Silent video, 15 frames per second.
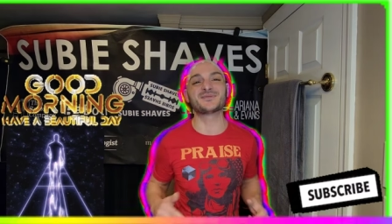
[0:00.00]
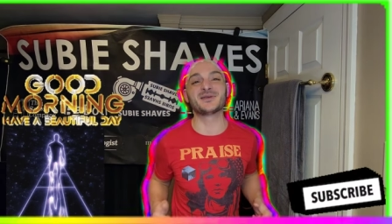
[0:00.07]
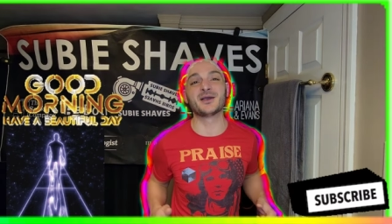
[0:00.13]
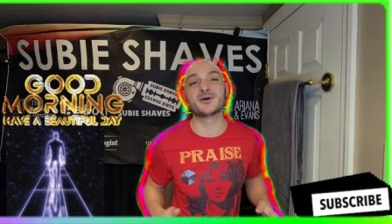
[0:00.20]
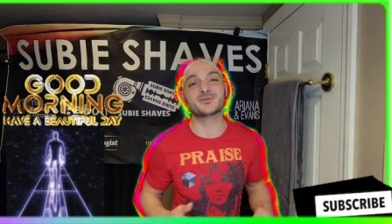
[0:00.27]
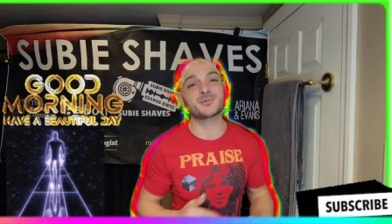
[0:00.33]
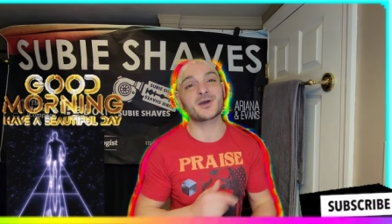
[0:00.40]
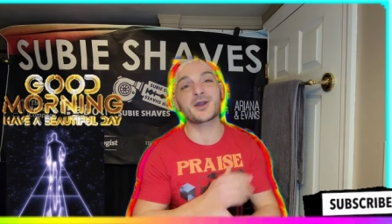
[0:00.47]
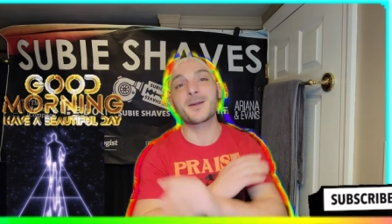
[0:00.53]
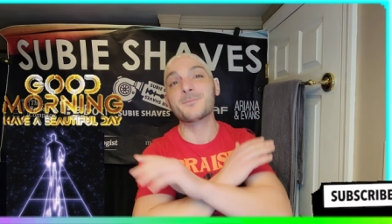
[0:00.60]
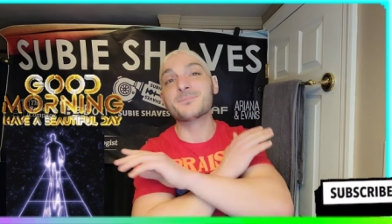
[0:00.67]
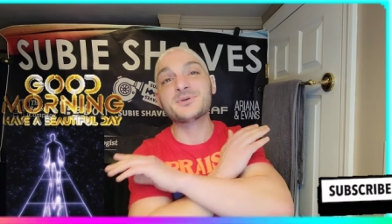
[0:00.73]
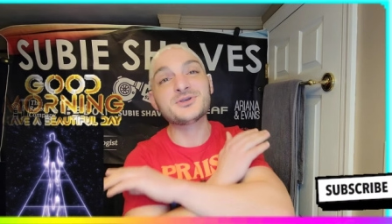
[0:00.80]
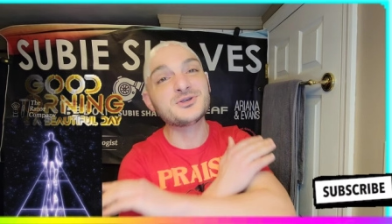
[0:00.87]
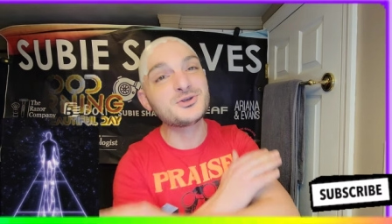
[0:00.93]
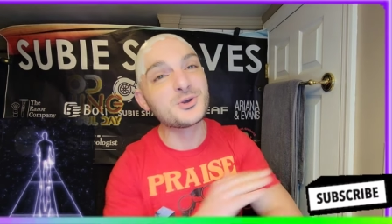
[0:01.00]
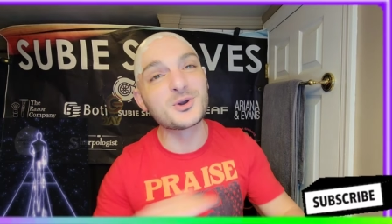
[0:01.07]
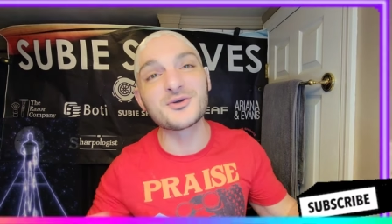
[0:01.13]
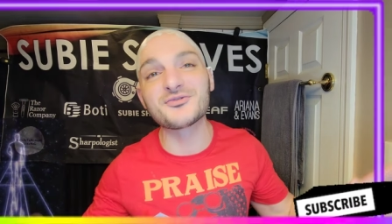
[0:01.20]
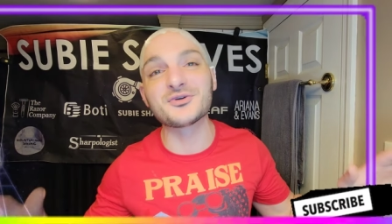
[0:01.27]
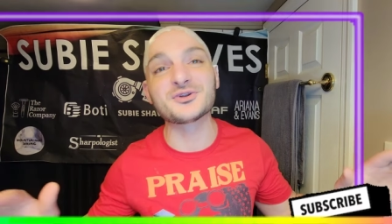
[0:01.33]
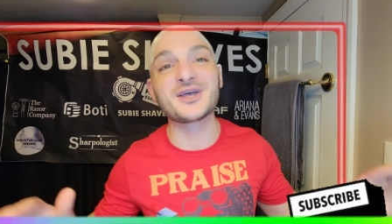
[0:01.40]
video. It's been a
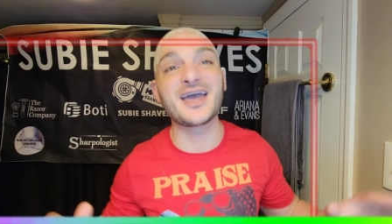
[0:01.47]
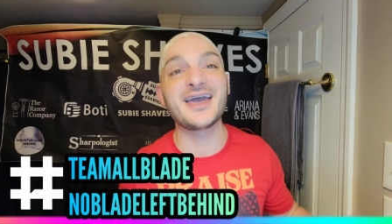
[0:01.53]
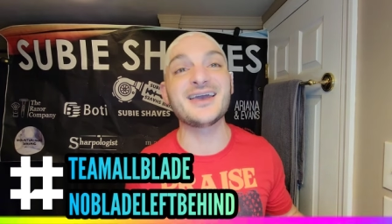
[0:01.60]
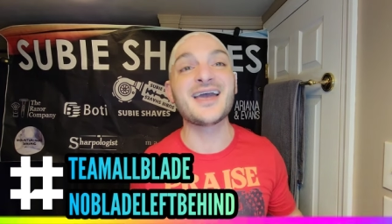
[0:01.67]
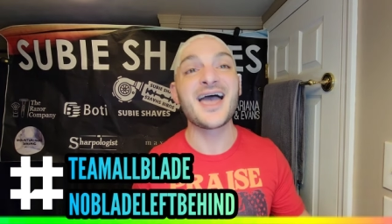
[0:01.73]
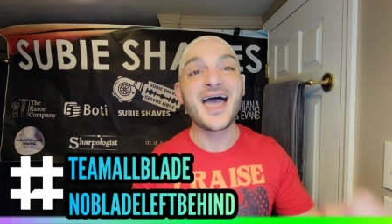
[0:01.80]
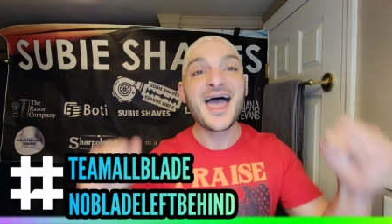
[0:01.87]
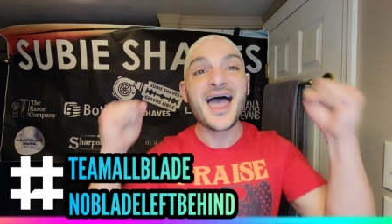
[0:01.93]
beautiful day.